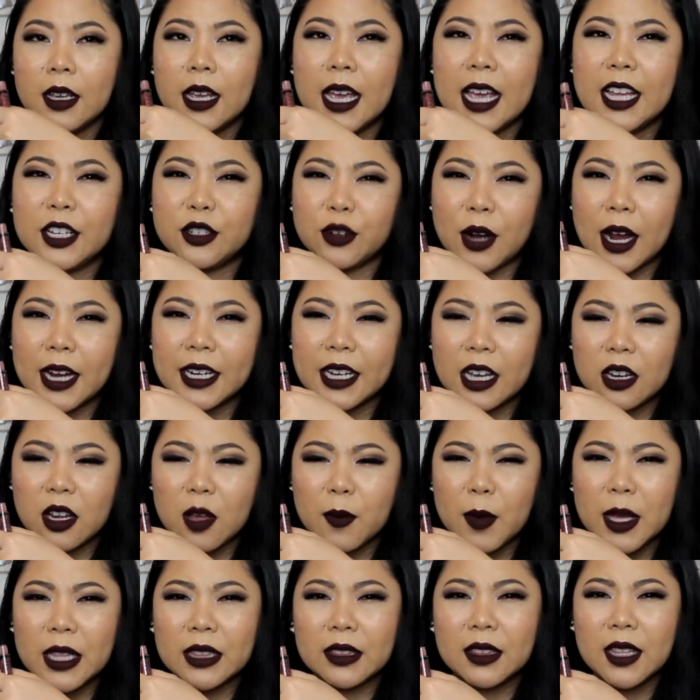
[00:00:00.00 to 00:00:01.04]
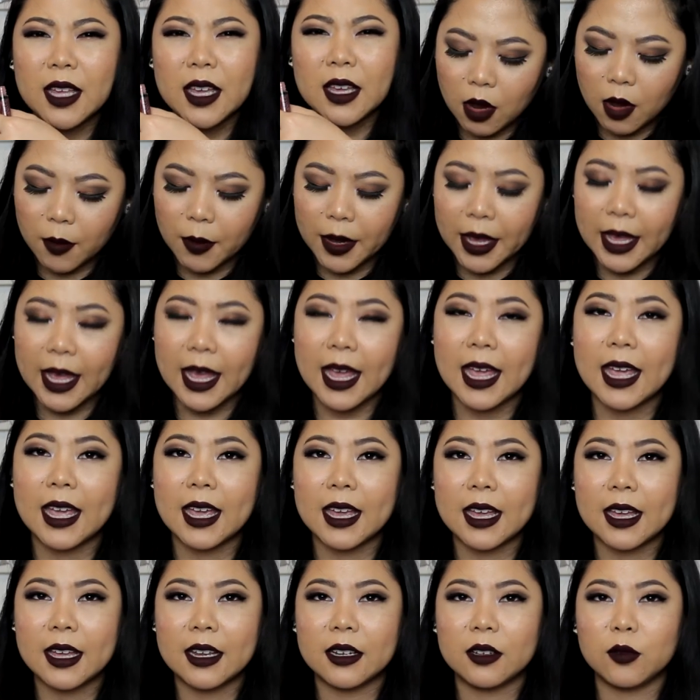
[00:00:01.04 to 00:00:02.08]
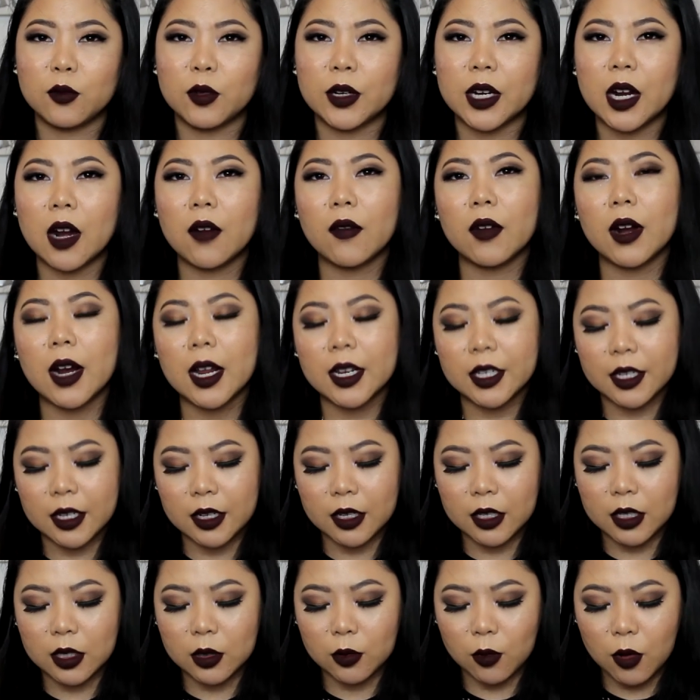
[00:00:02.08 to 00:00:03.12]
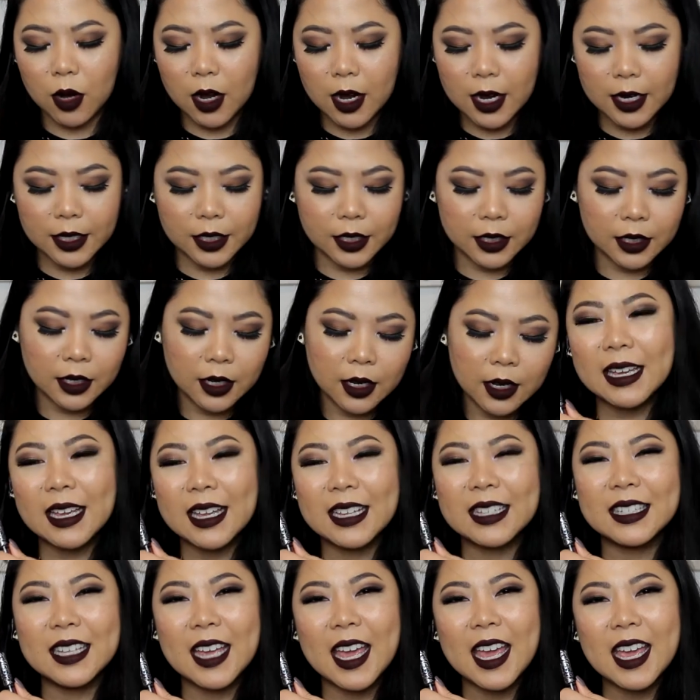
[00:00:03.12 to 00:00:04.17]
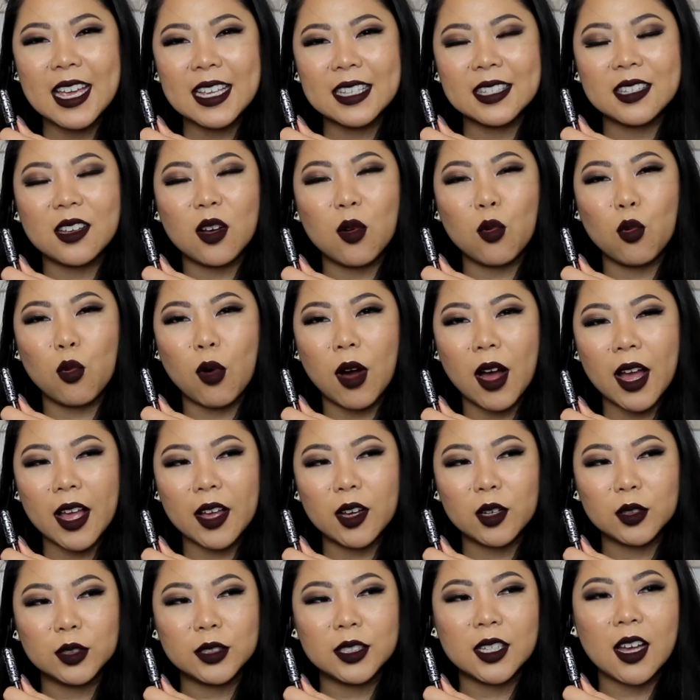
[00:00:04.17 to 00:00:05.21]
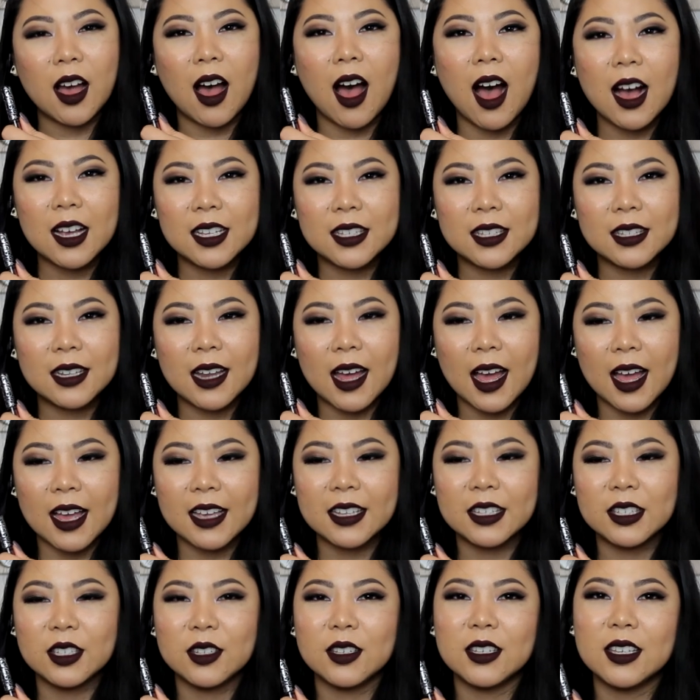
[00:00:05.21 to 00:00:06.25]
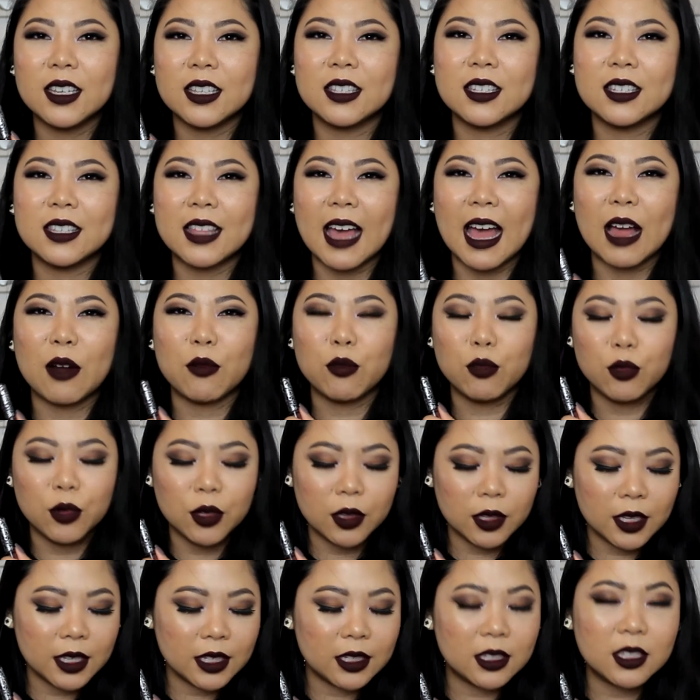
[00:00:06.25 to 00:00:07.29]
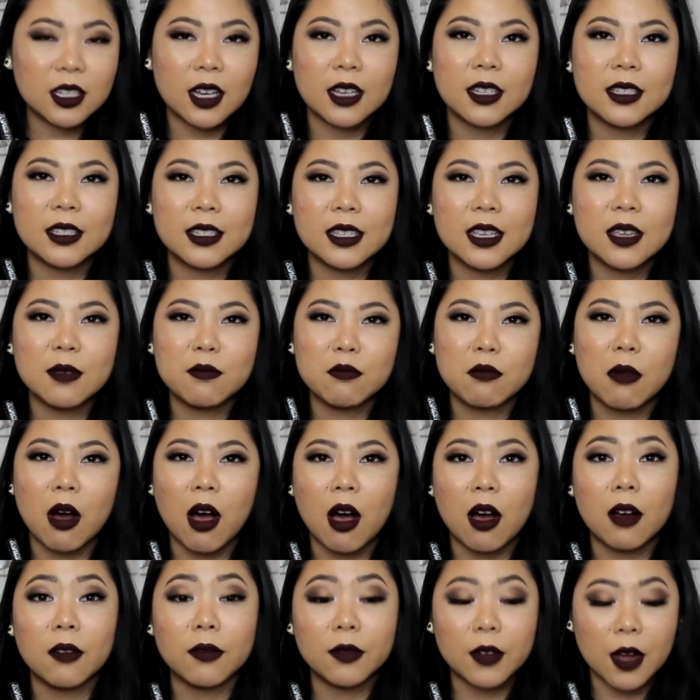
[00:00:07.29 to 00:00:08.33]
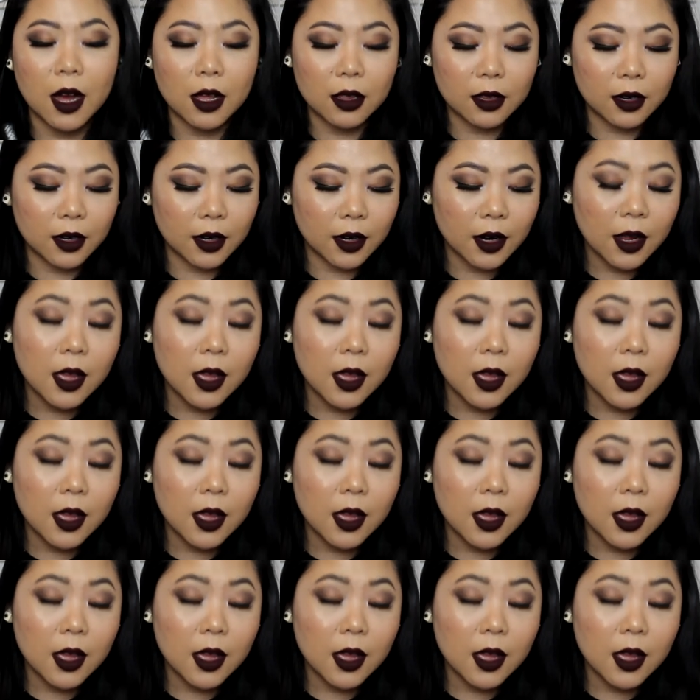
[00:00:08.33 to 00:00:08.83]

It dried down on my lip, on my hand whenever I did a swatch. It takes a while to oxidize to get to that really dusty mauve color.